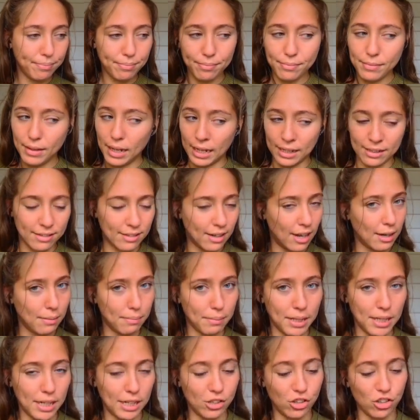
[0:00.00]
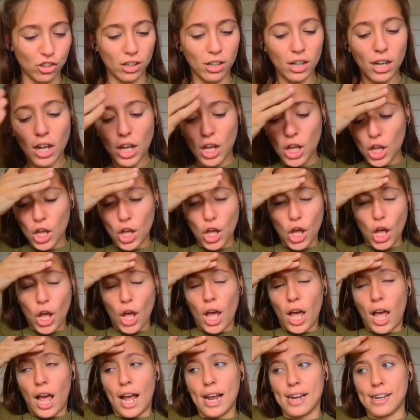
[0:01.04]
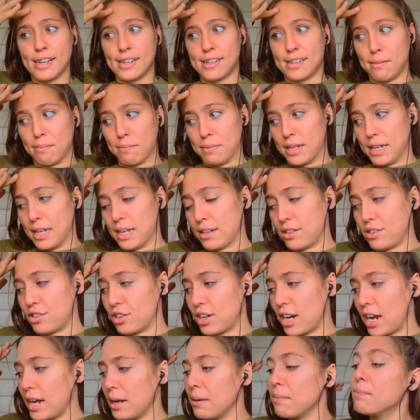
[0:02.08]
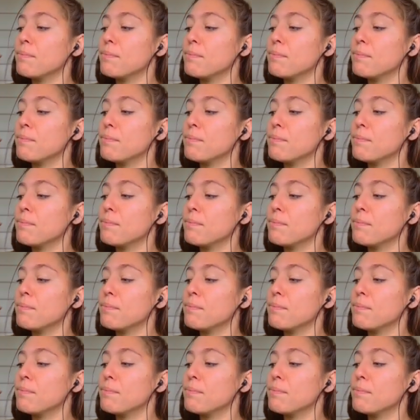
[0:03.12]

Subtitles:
It's not in my nature. I did something yesterday.